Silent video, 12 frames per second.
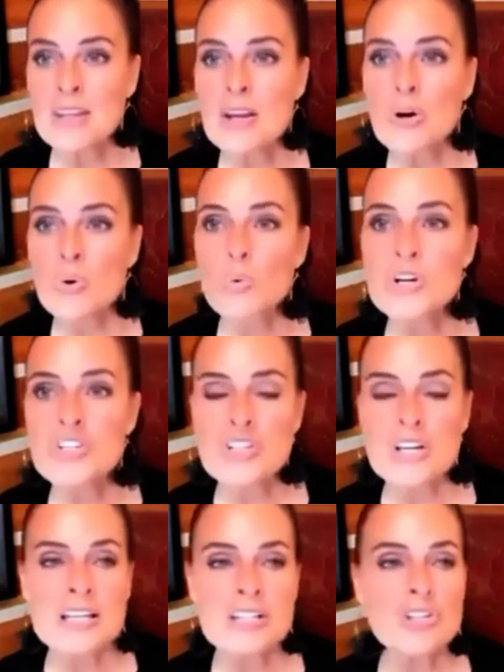which
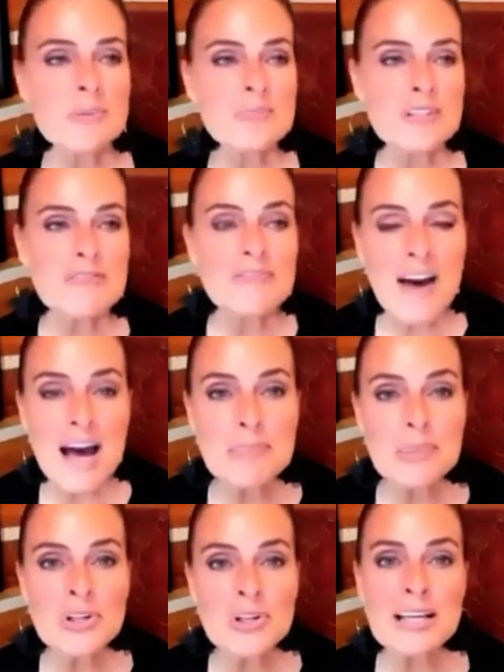in terms of fat
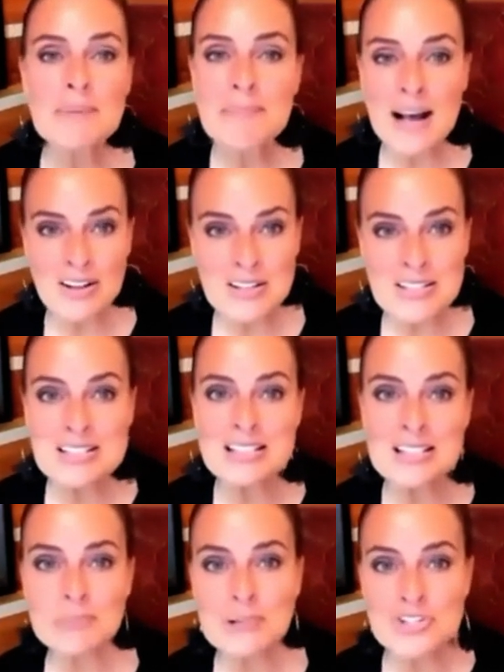burning and balancing the
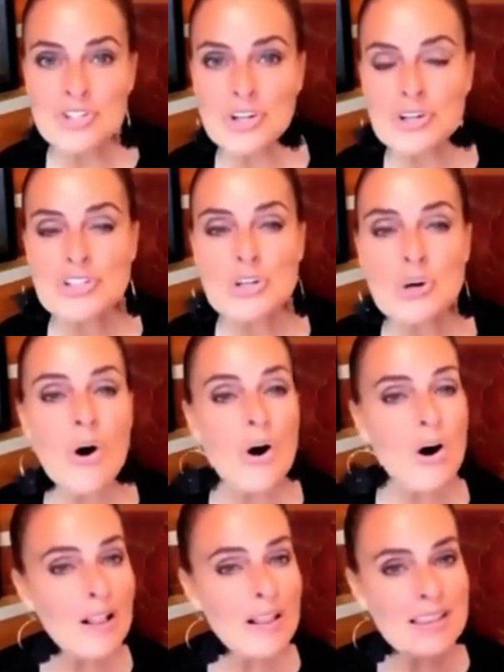blood sugar. So
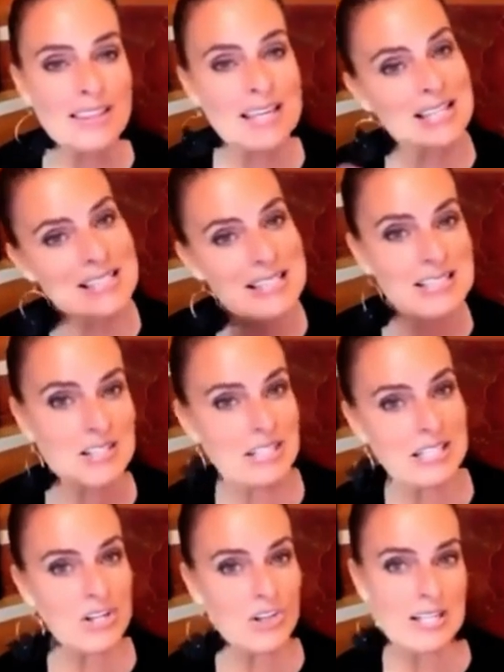all of the necessary
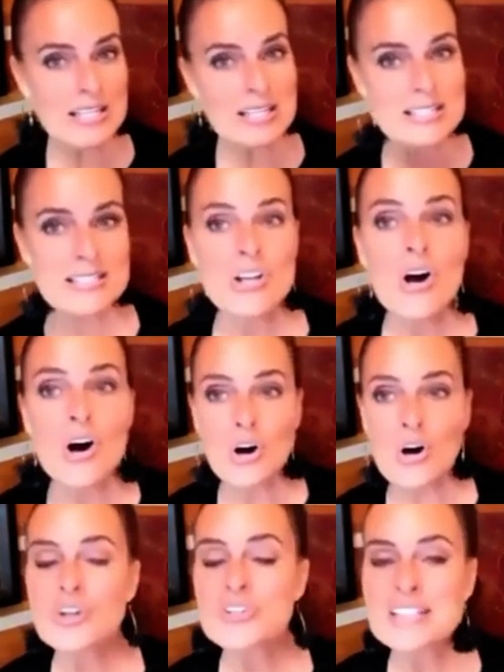ingredients all
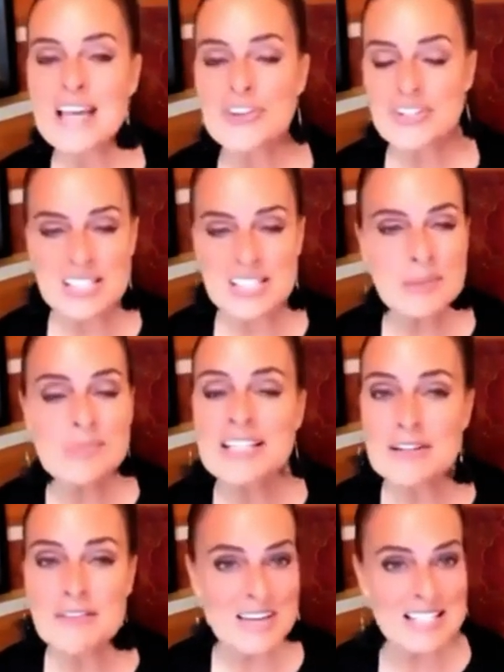together. Cinnamon is a
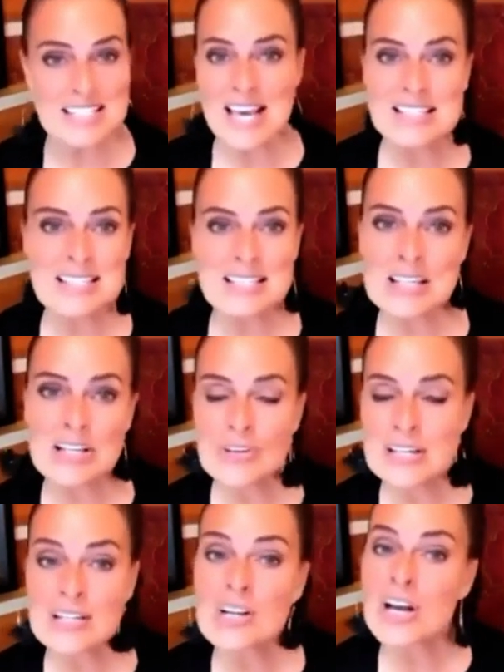fantastic
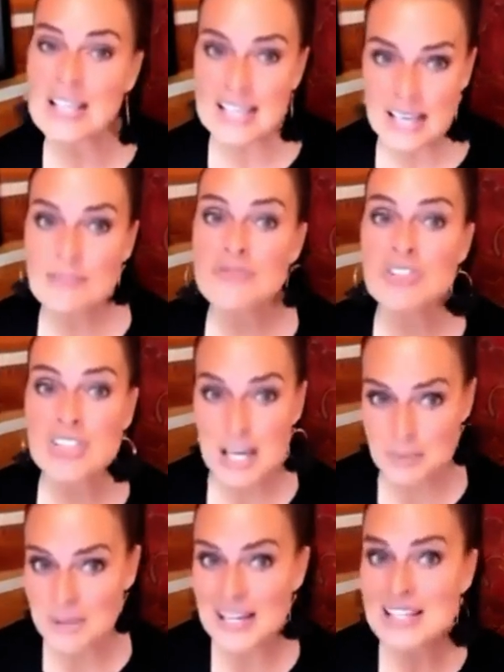ingredient, again, for
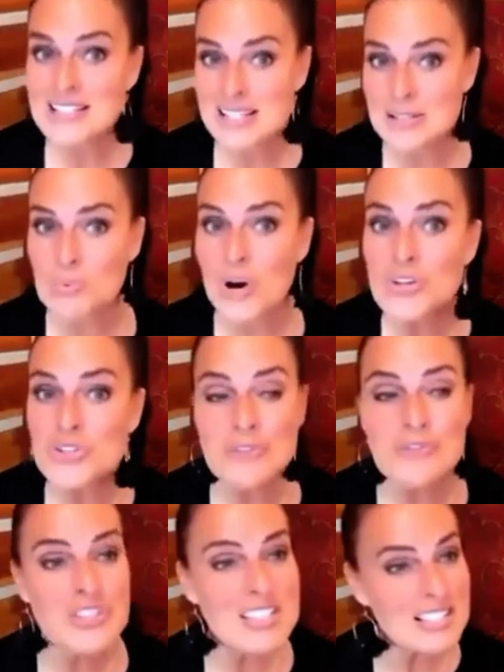diabetics as well. So if you're
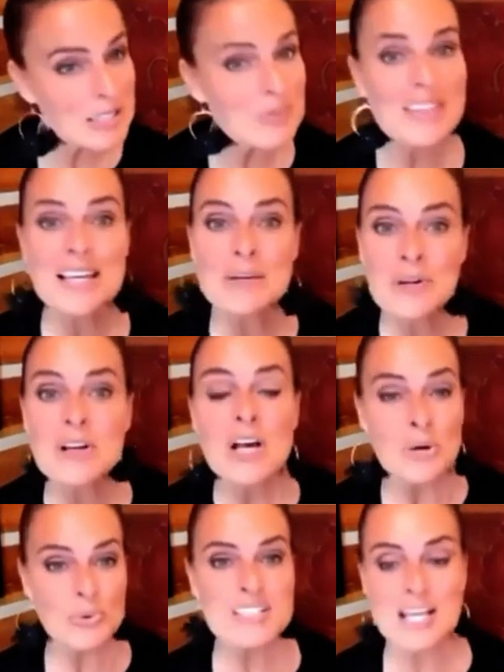dealing with anyone
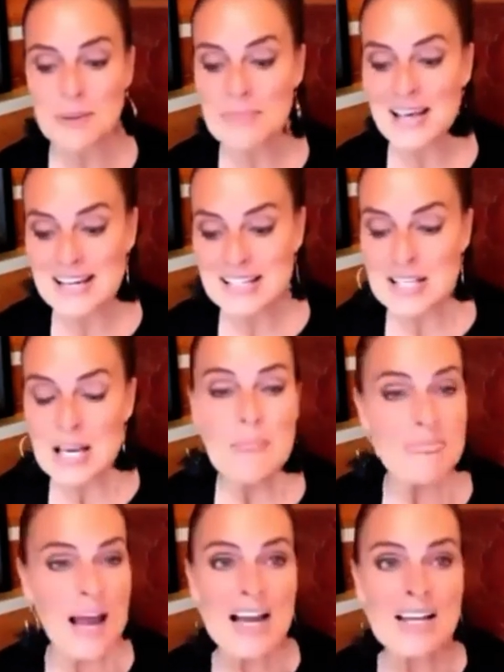with diabetics,
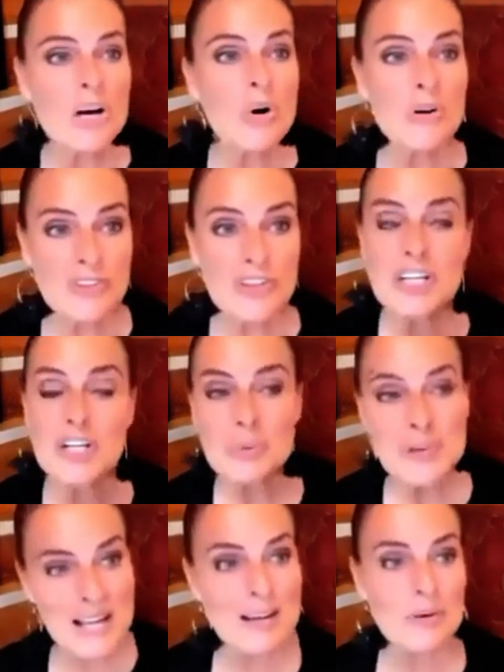I know over here when
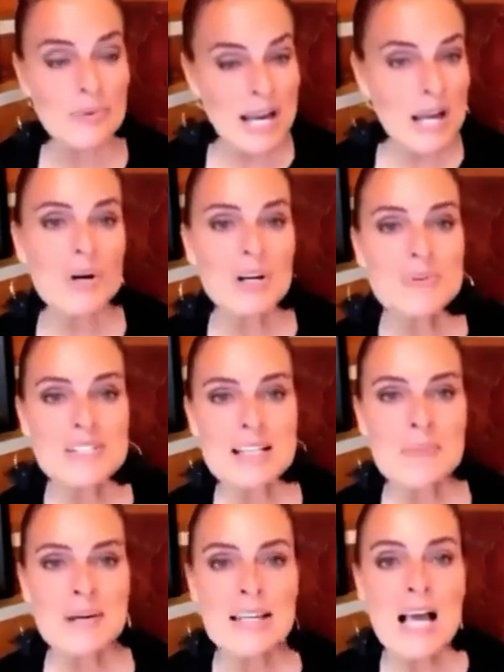I work with
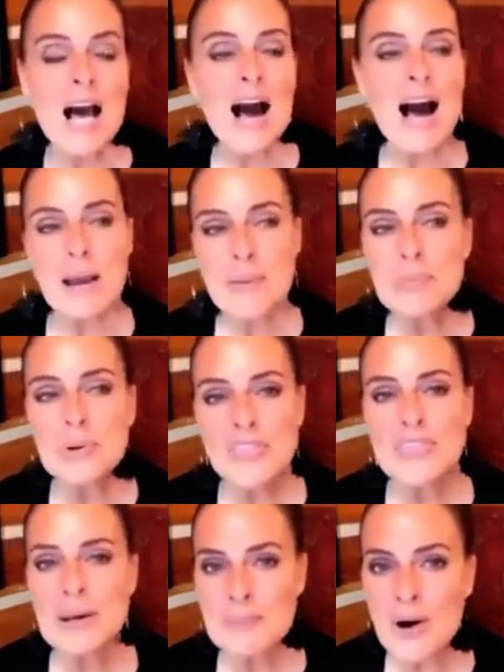someone, I put
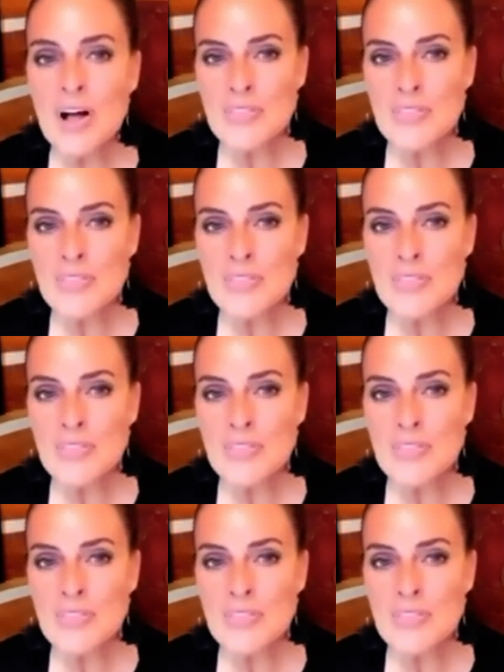them on the